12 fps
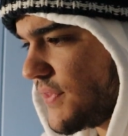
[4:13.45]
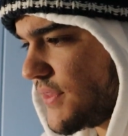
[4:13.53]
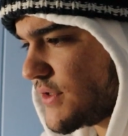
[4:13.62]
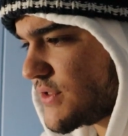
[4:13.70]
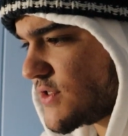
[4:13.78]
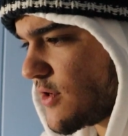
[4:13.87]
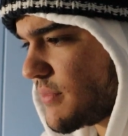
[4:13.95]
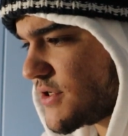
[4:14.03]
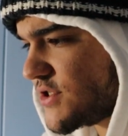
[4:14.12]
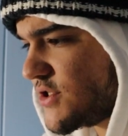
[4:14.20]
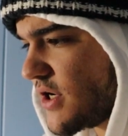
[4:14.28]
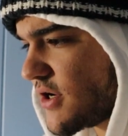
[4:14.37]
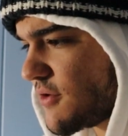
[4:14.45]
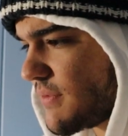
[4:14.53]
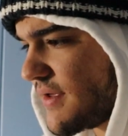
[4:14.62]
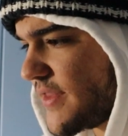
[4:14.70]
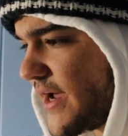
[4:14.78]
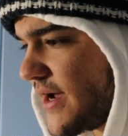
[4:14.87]
There's so much junk
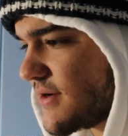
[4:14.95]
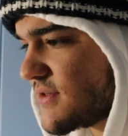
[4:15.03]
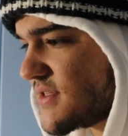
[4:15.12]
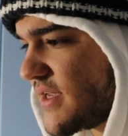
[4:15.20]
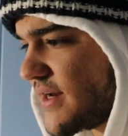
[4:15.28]
around the house,